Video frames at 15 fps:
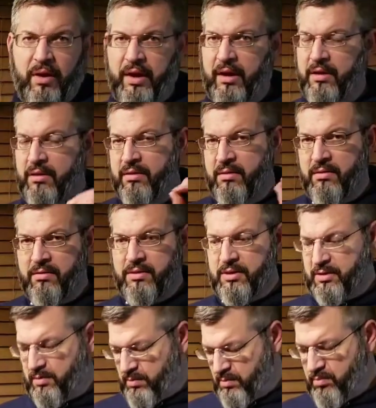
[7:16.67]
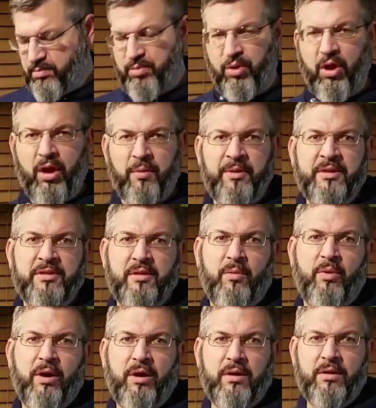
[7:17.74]
I can just plug them in
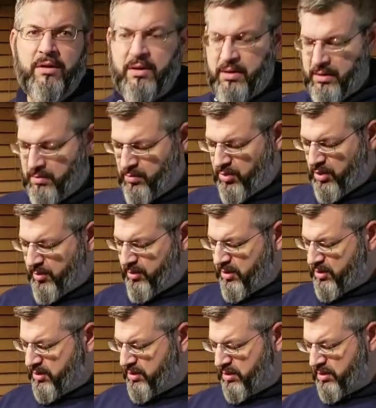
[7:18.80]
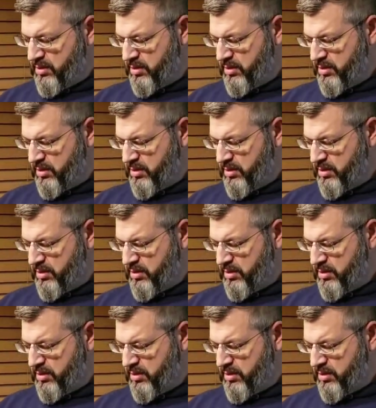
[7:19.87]
somewhere and pretty much